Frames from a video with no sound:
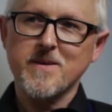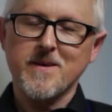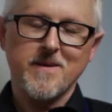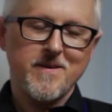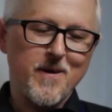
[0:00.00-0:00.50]

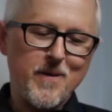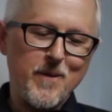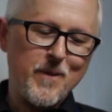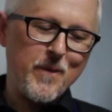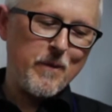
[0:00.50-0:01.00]

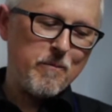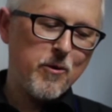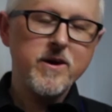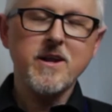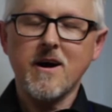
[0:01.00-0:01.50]
So,
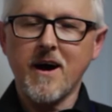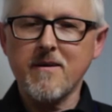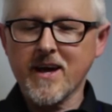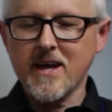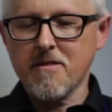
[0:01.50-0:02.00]
but you know, I
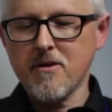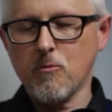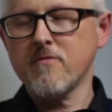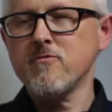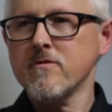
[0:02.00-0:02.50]
kind of thought, well,
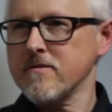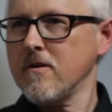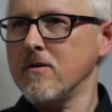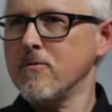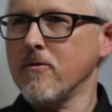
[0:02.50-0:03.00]
I've done
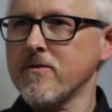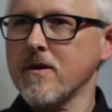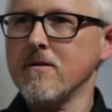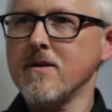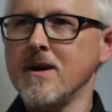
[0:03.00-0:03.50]
Star Wars,
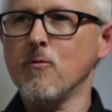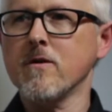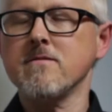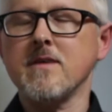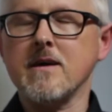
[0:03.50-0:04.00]
so it
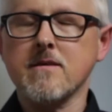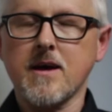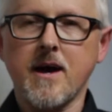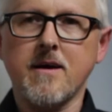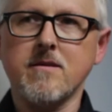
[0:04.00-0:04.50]
wasn't as
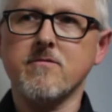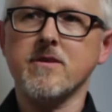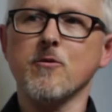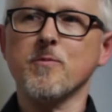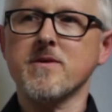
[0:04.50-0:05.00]
kind of as
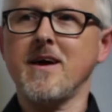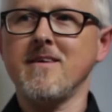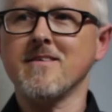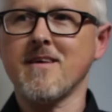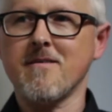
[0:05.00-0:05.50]
upsetting
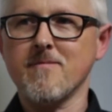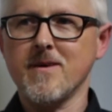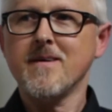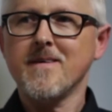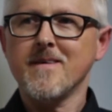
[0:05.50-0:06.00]
as it
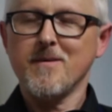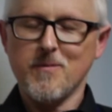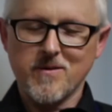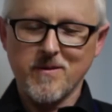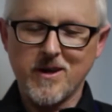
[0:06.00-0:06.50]

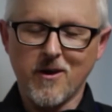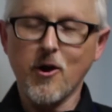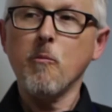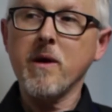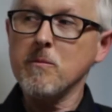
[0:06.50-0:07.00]
was. You know, a lot
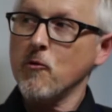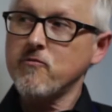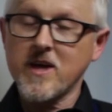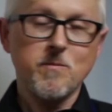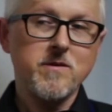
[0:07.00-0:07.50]
of people are
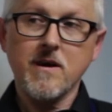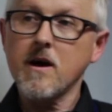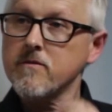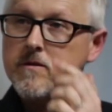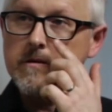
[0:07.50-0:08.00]
desperate to get
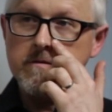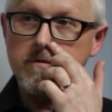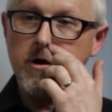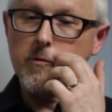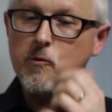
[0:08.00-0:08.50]
onto a new
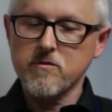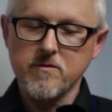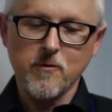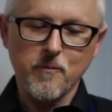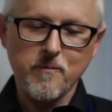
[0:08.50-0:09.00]
Star Wars
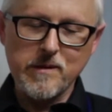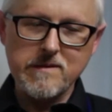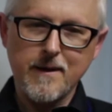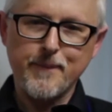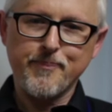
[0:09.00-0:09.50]
film, but
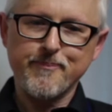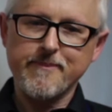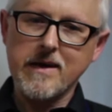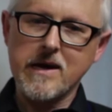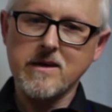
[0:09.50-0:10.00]

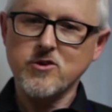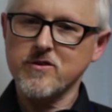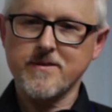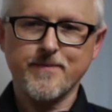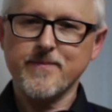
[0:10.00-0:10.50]
I
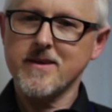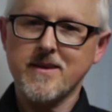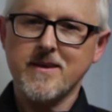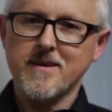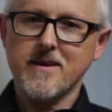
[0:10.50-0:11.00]
just,
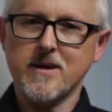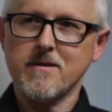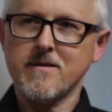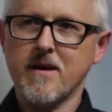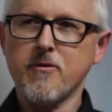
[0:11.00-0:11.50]
you know,
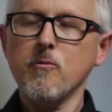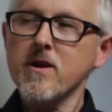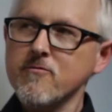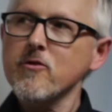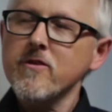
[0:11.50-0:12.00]
I thought, well,
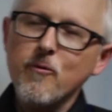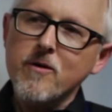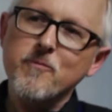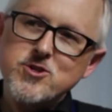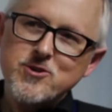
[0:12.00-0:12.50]
I've done the one
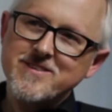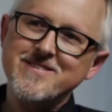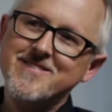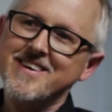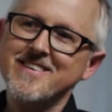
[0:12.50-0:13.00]
with George
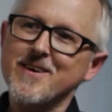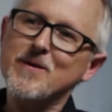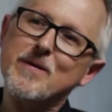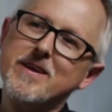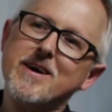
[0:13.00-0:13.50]
Lucas, so
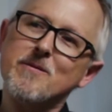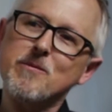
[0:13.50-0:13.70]
you know.